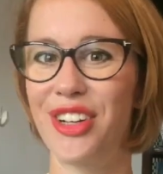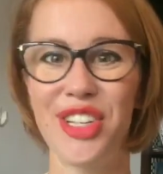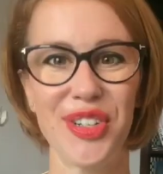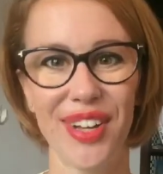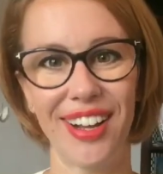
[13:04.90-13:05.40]
or
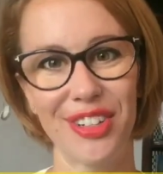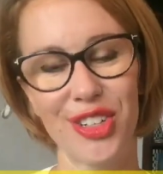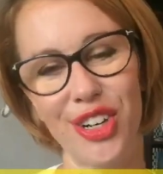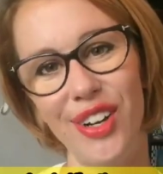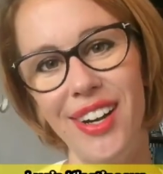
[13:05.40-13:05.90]
new
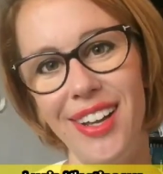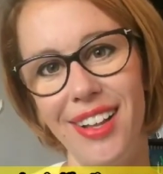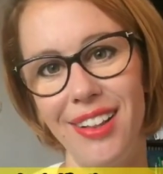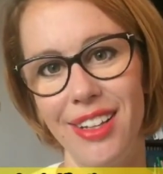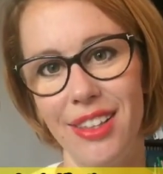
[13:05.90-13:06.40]
culture
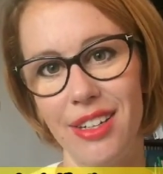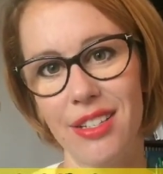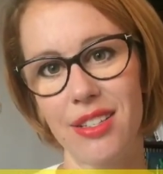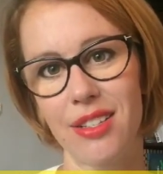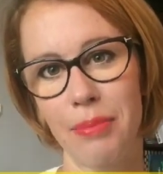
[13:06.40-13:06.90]

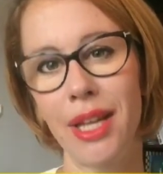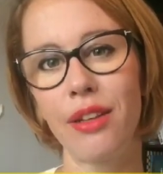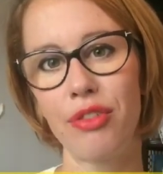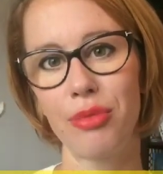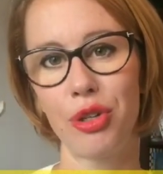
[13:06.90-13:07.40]
leaders,
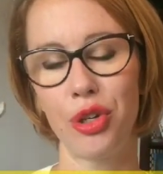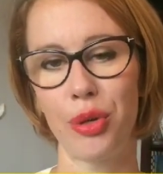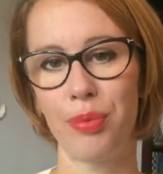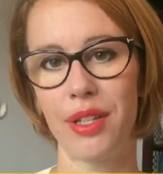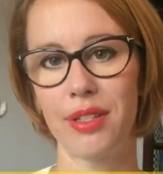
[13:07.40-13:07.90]
mainly from the
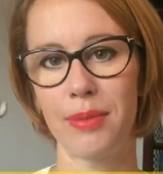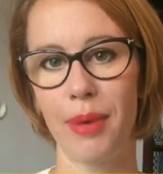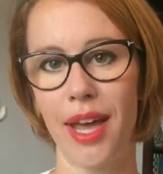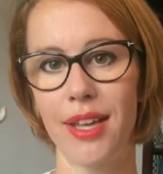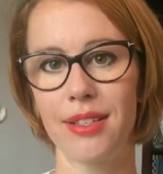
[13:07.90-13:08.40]
European
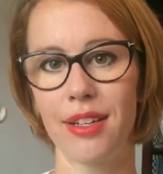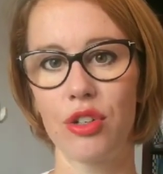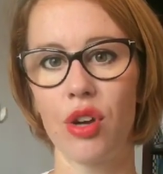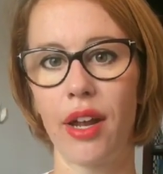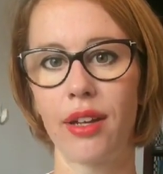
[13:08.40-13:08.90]
space, and
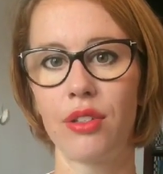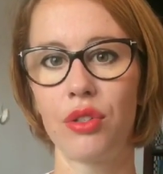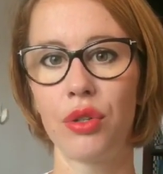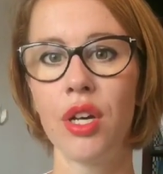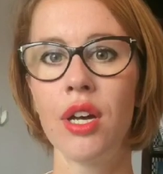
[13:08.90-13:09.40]
trying
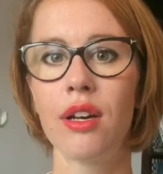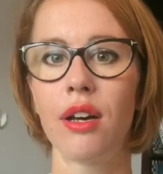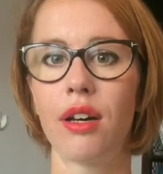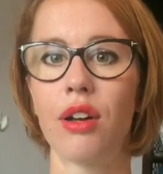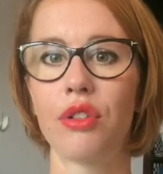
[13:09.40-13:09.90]
to
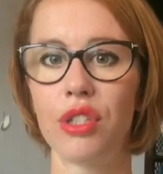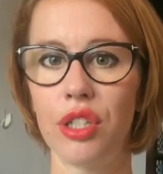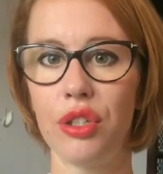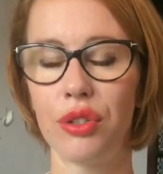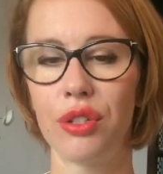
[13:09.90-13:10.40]

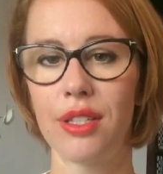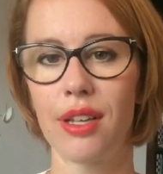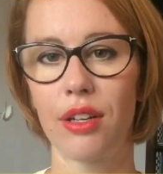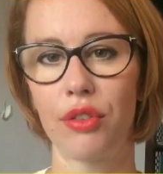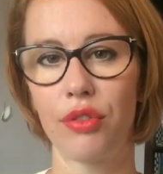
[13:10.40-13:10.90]
continue this
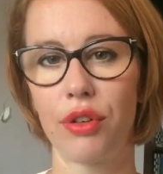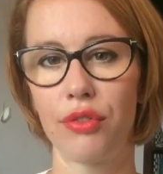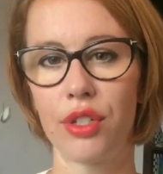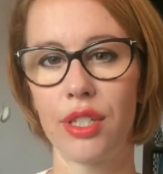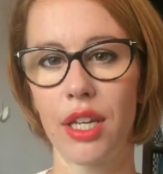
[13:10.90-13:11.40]
kind of
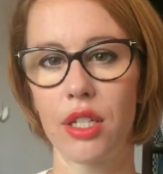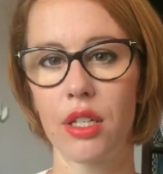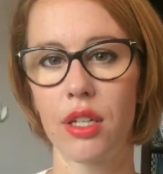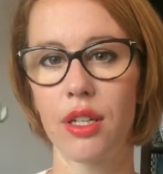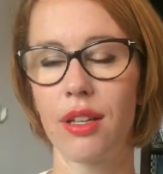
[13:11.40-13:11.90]

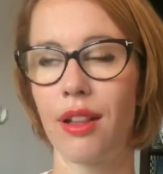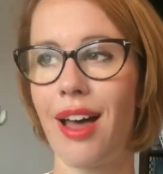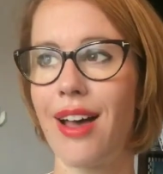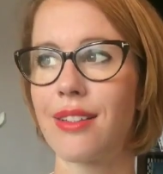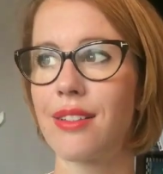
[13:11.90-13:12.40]
conversation. The
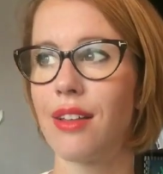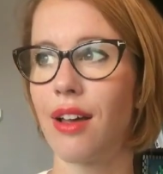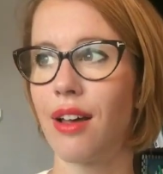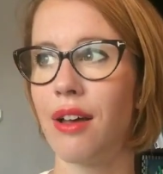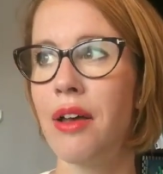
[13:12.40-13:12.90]
last
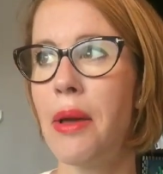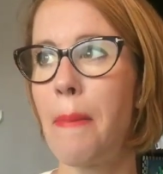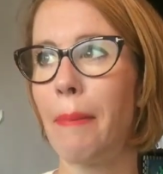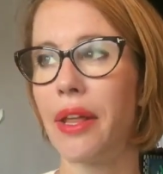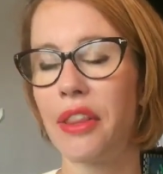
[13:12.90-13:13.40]

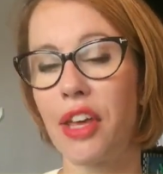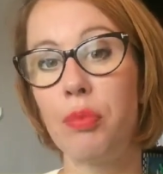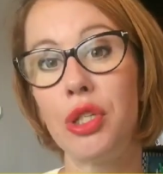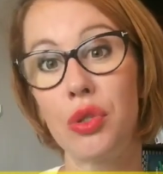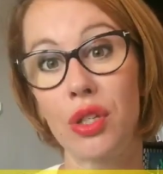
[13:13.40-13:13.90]
month
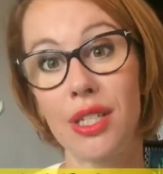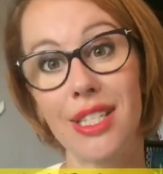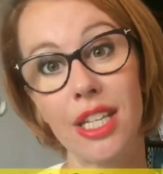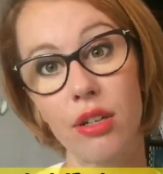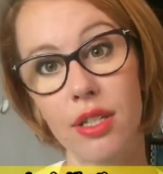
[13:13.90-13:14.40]
I've been doing a
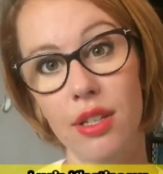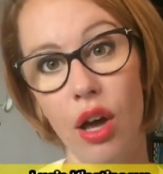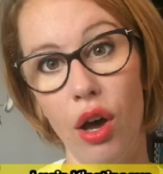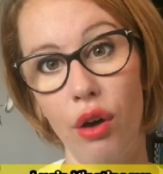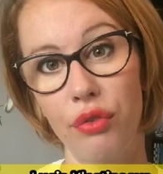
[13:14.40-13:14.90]
series
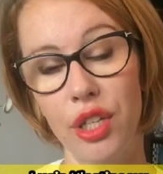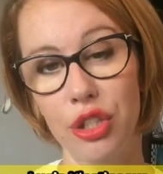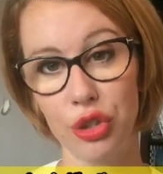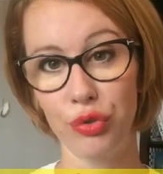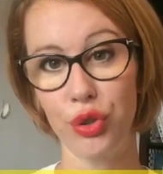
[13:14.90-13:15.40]
of
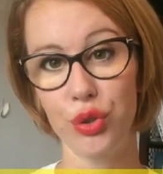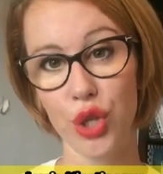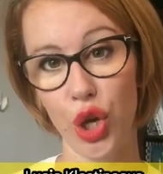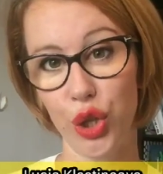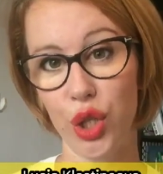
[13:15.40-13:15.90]

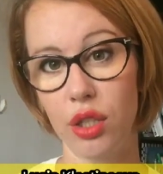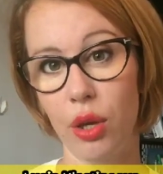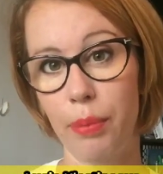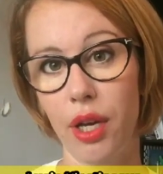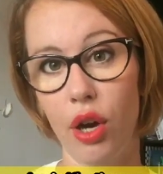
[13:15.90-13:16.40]
interviews on the
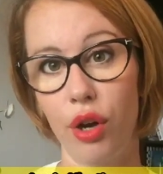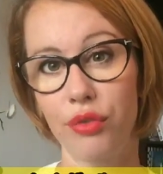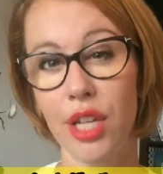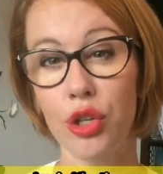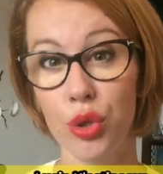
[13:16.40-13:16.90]
topic
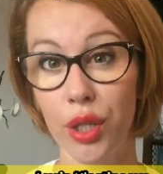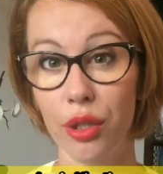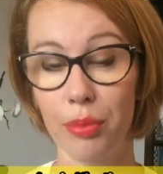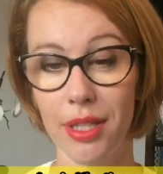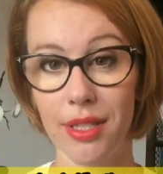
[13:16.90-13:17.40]
of sexual
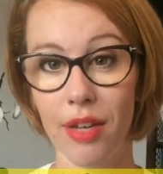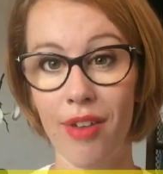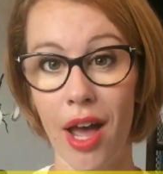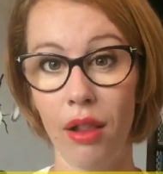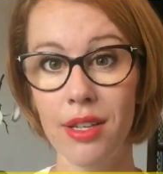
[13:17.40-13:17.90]
and domestic
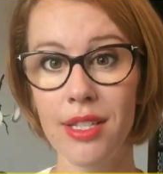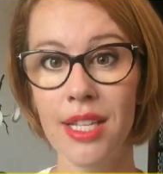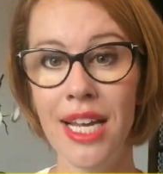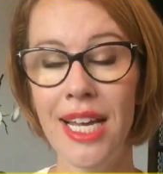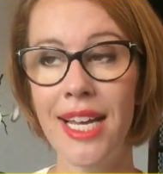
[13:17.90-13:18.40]
violence,